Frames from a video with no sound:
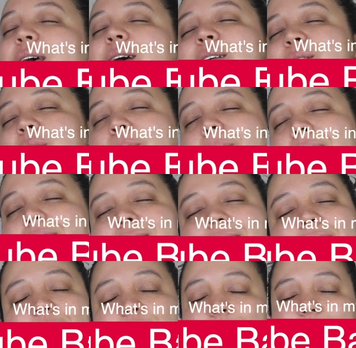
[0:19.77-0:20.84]
So
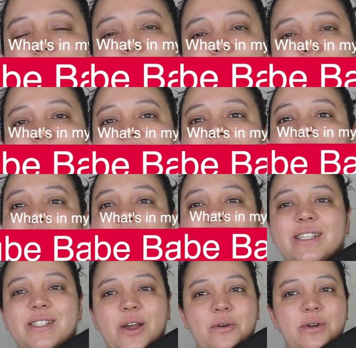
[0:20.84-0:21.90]
basically what I'm going to be doing
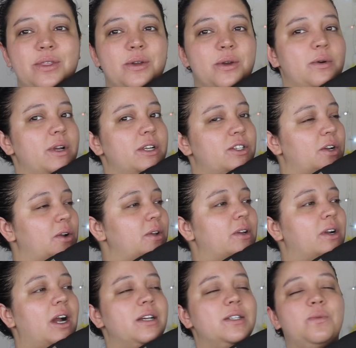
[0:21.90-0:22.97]
is going through and showing you
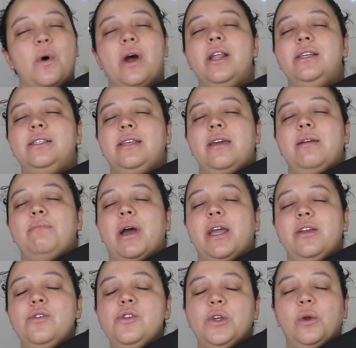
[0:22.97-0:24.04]
guys what is in my
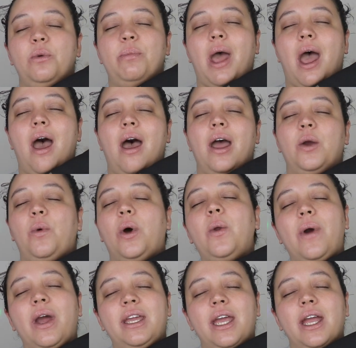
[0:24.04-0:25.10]
YouTube bag, what do
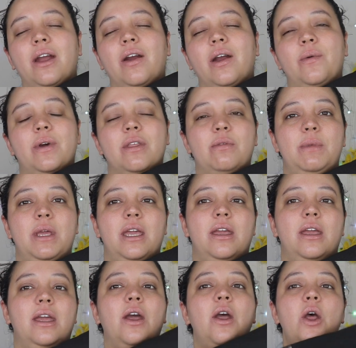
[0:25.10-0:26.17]
I carry with
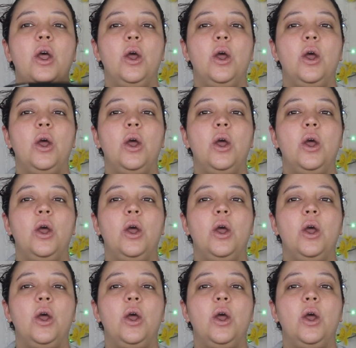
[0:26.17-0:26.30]
me,